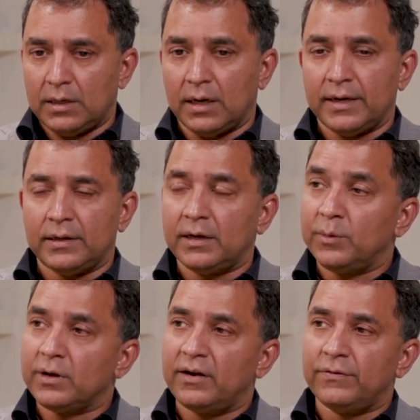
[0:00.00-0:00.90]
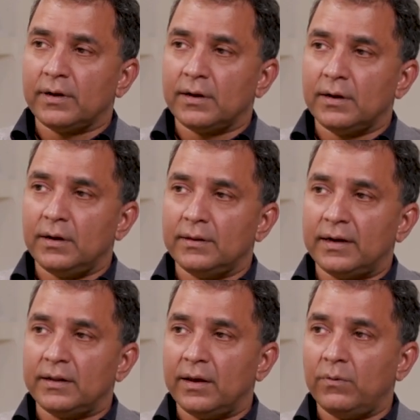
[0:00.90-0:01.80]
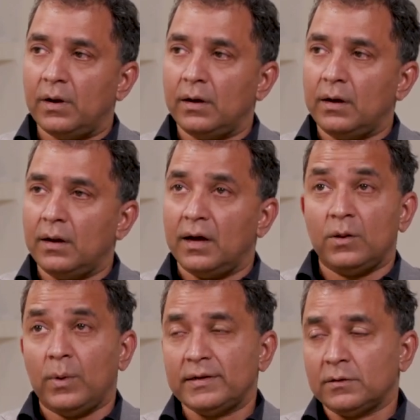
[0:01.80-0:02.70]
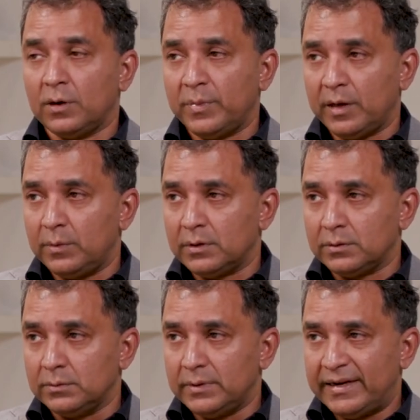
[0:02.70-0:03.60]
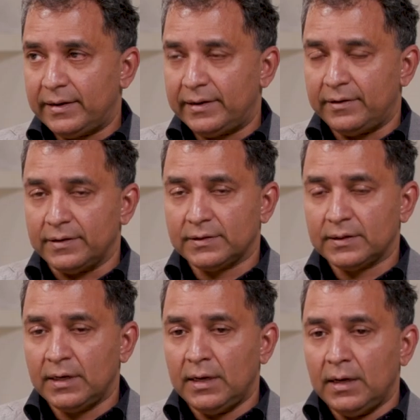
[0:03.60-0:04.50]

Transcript: target the demographic that they will otherwise not be able to address.